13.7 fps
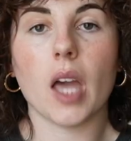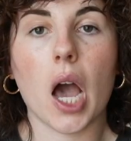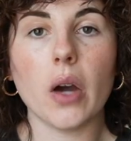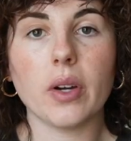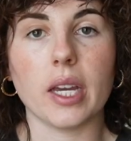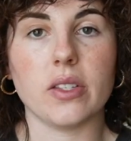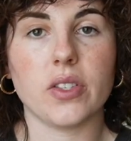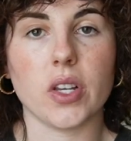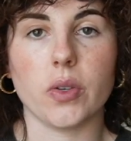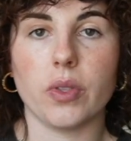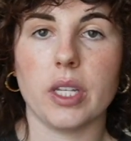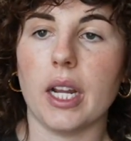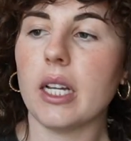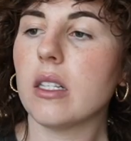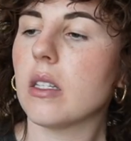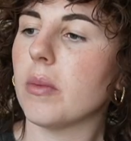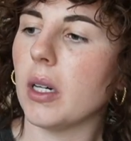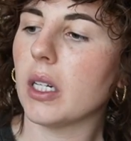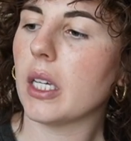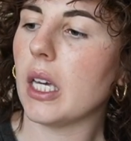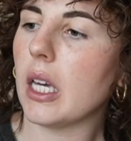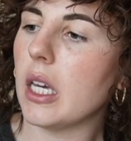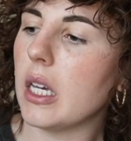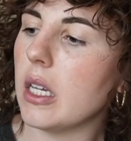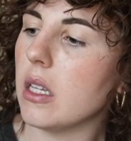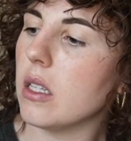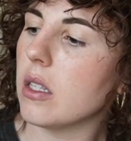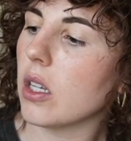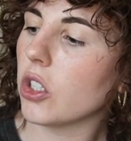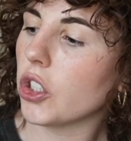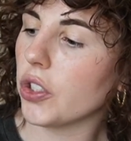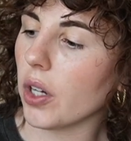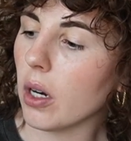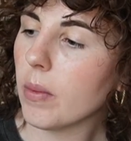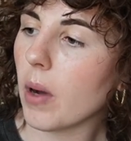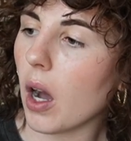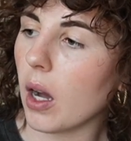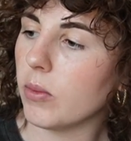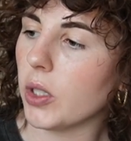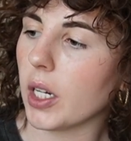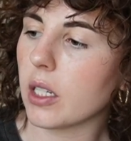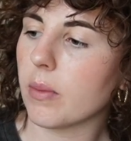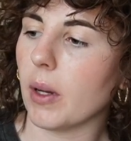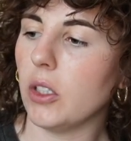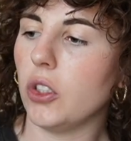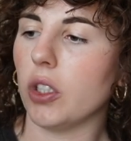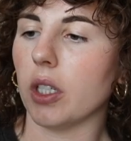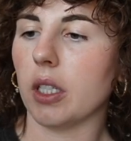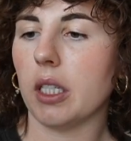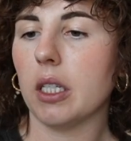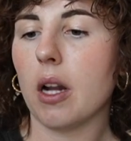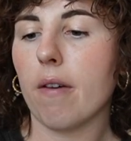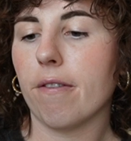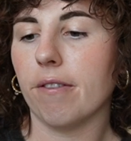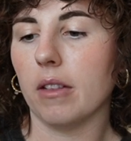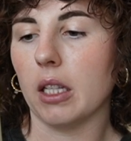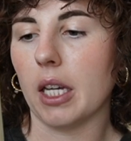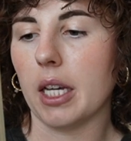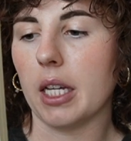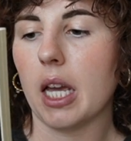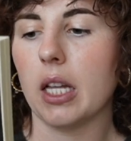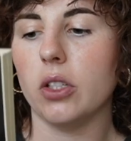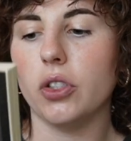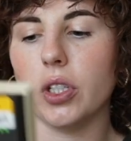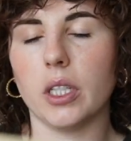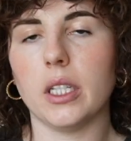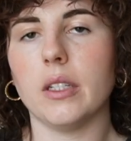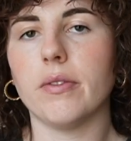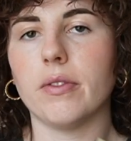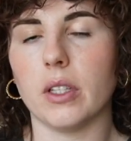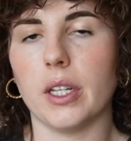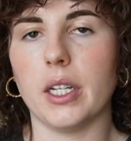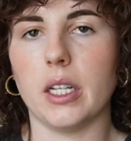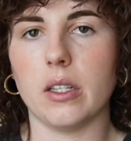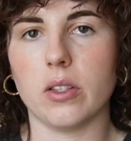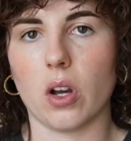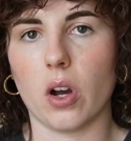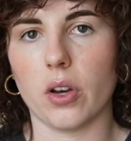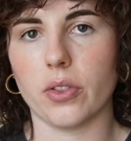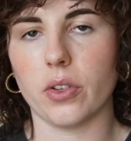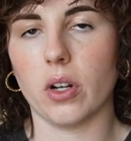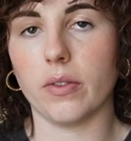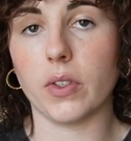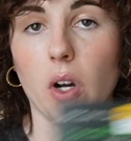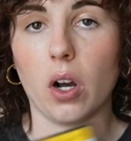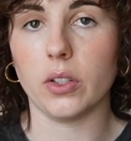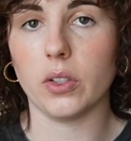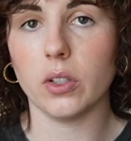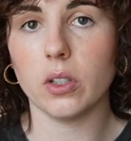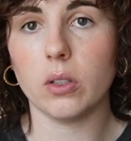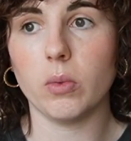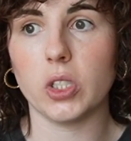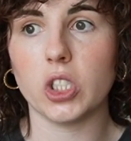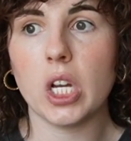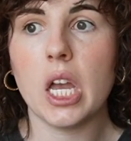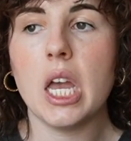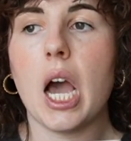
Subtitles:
Okay, so the next book is Sharp Objects by Gillian Flynn, and Gillian Flynn is the author of Gone Girl, which